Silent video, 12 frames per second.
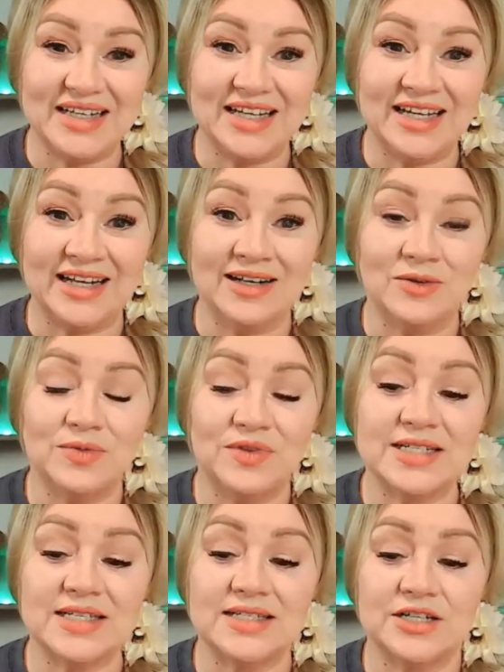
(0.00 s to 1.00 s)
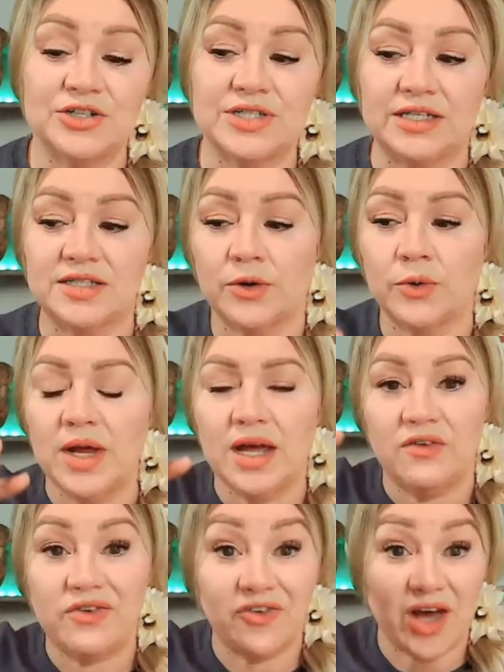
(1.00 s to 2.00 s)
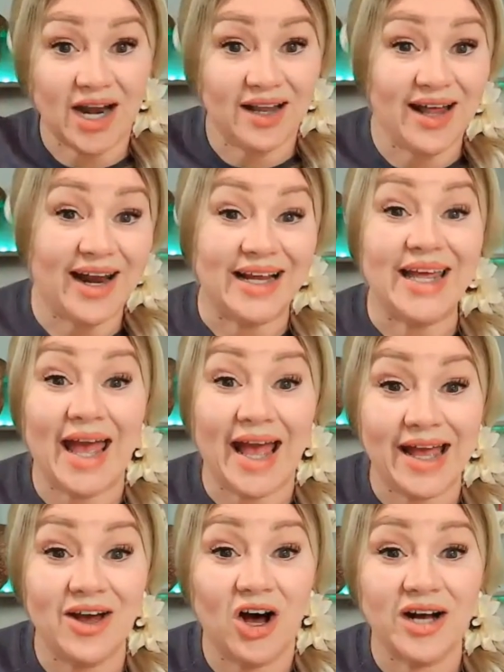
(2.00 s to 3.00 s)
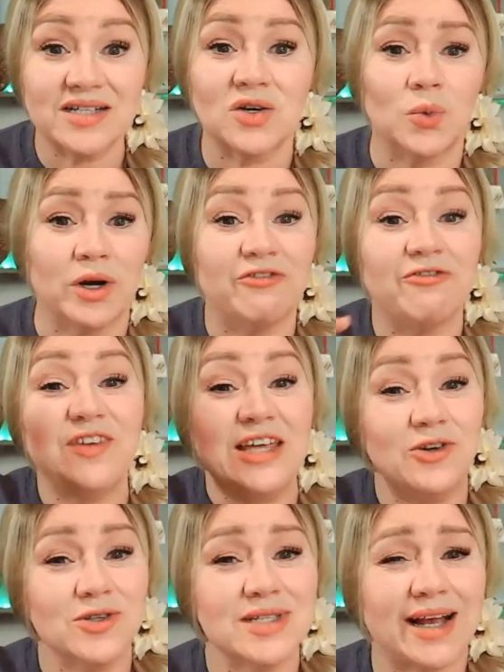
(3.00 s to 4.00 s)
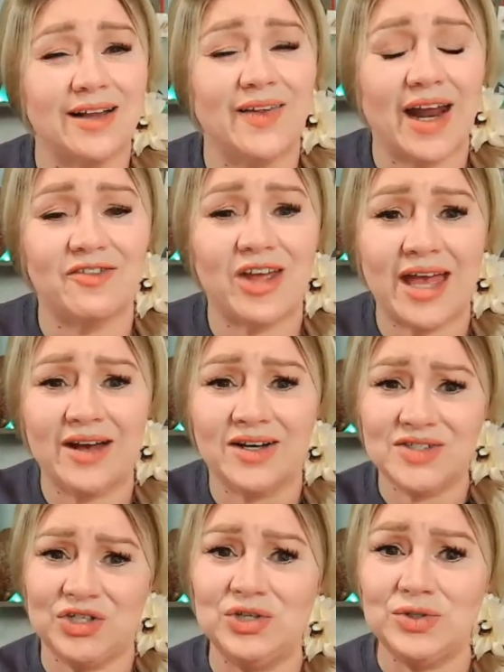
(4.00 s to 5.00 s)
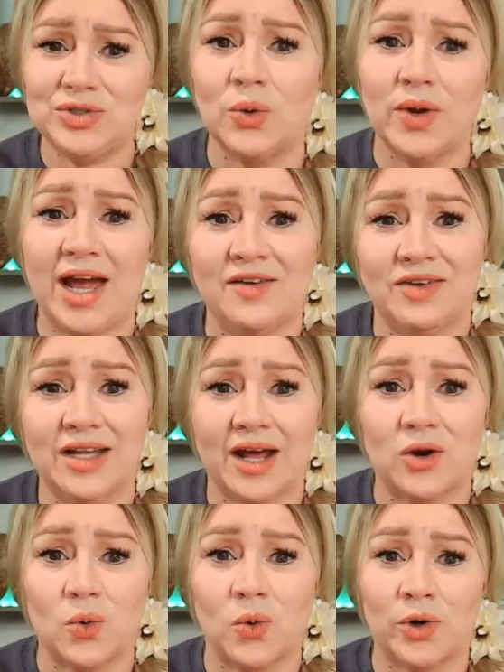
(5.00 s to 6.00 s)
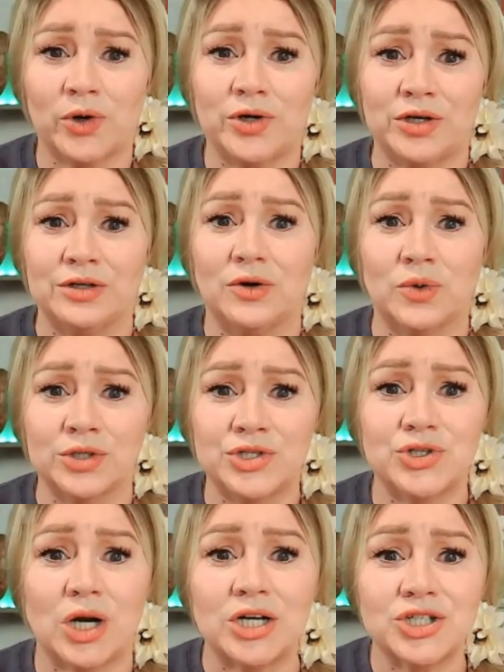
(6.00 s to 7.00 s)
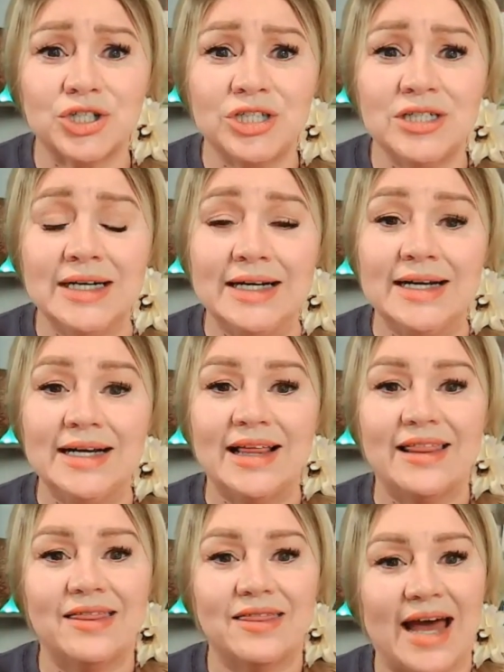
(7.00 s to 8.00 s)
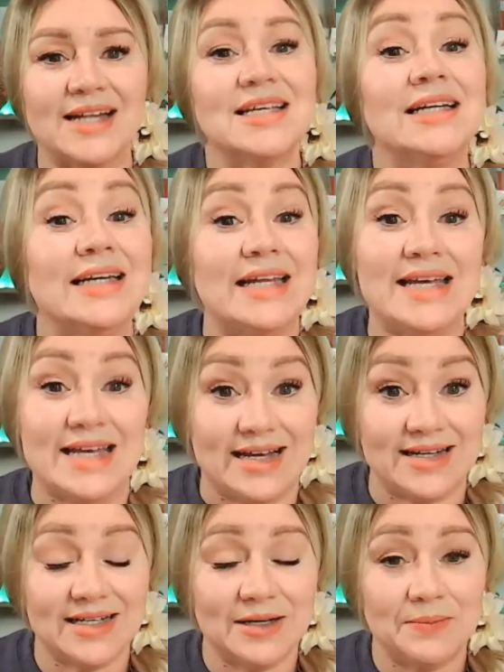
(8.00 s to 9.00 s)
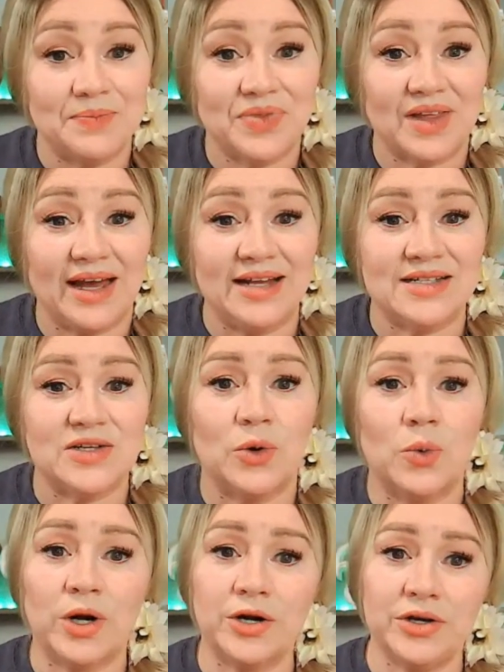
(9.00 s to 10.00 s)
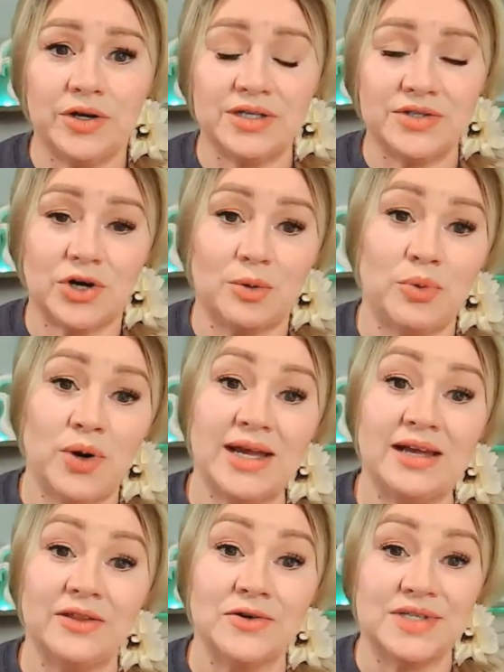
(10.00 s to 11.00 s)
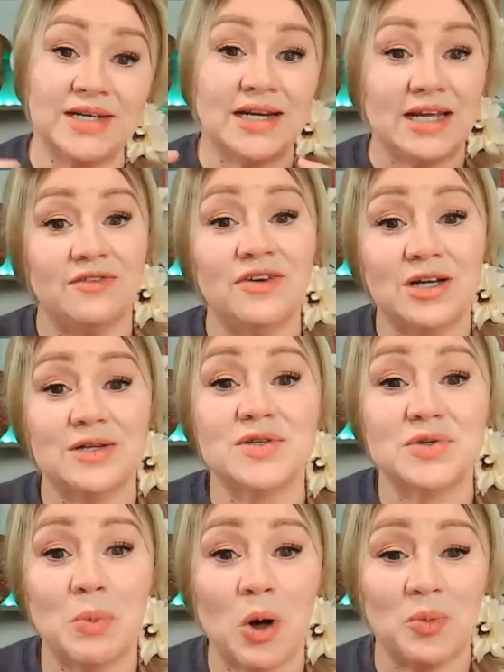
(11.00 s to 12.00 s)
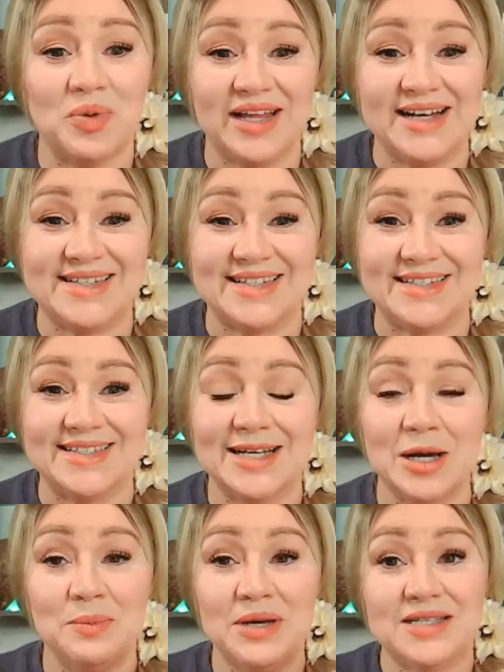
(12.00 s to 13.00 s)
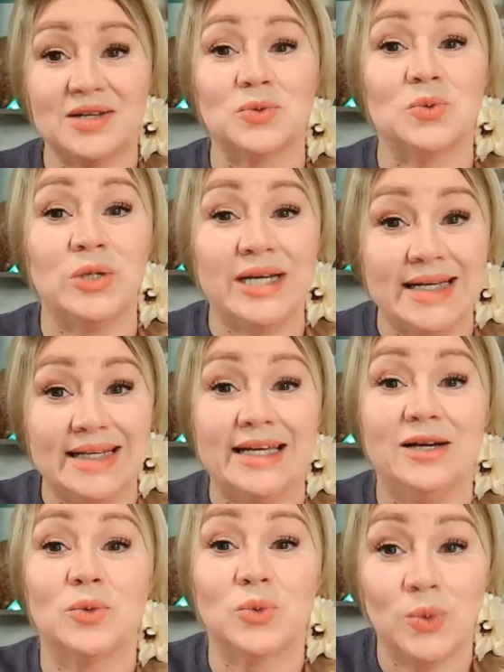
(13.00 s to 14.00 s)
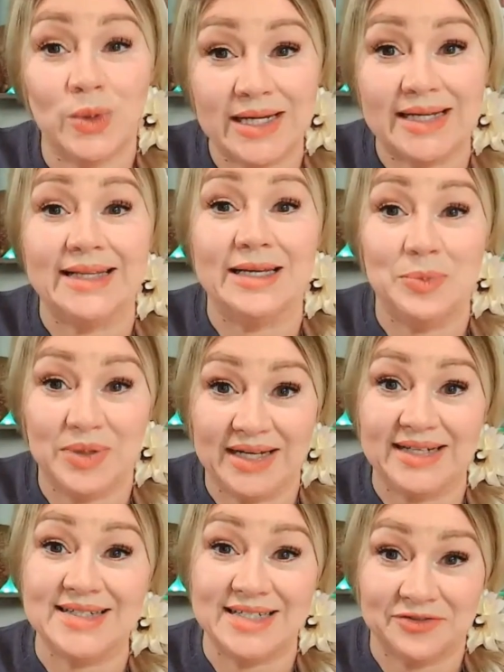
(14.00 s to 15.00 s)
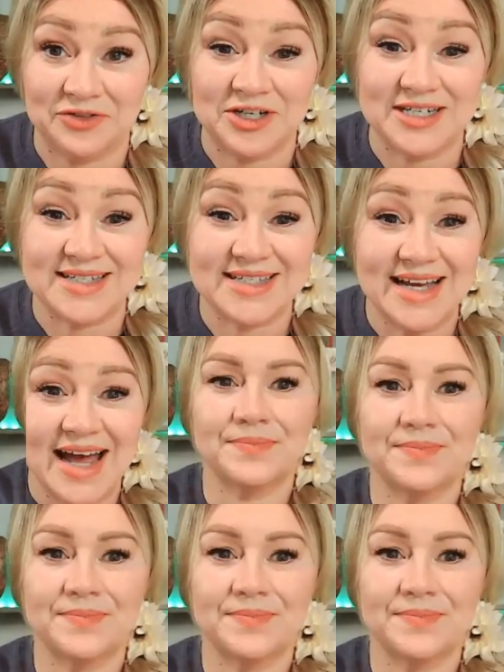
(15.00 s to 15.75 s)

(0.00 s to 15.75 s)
And this is interesting. So if you've got a lot of chaos or what feels like a lot of chaos and you don't have a lot of order or structure, that's a need. And so where you can start bringing in, even in small places, makes a really, really big difference.